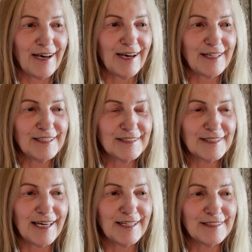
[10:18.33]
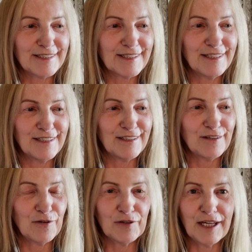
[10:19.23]
And he said,
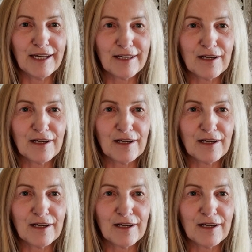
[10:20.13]
Lorna,